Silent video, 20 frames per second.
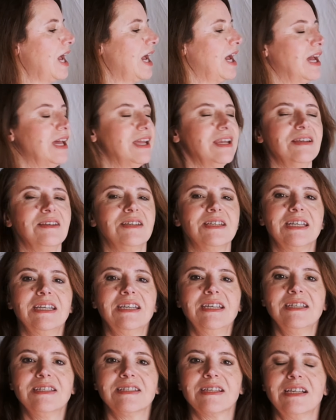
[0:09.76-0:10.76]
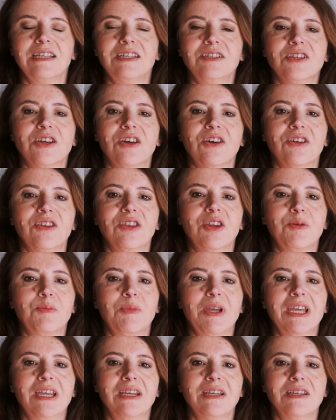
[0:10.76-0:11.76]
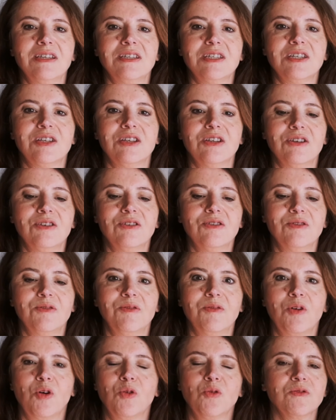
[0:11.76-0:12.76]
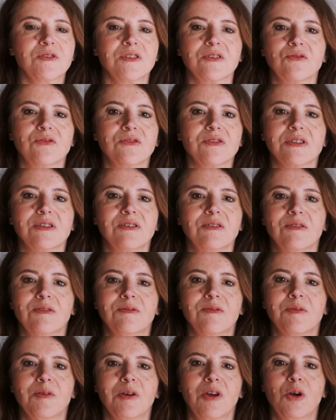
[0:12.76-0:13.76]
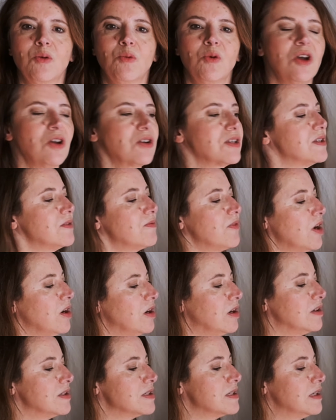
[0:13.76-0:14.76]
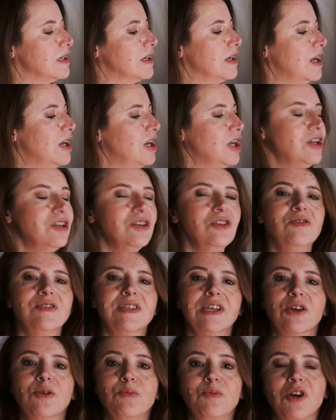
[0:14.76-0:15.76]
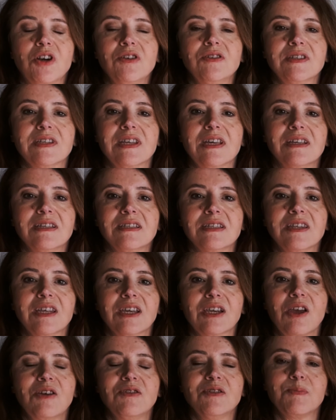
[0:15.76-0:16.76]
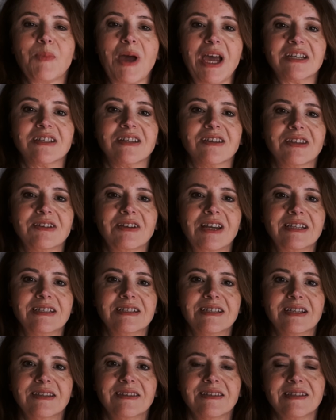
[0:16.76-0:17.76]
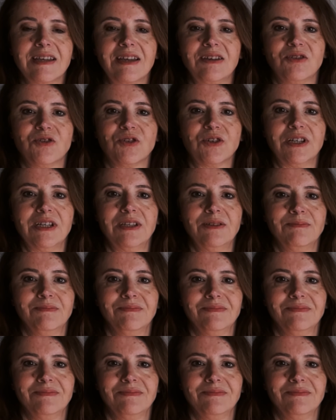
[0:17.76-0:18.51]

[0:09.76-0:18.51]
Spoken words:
and easily turn them into all sorts of works of art using a process that goes back to the 19th century.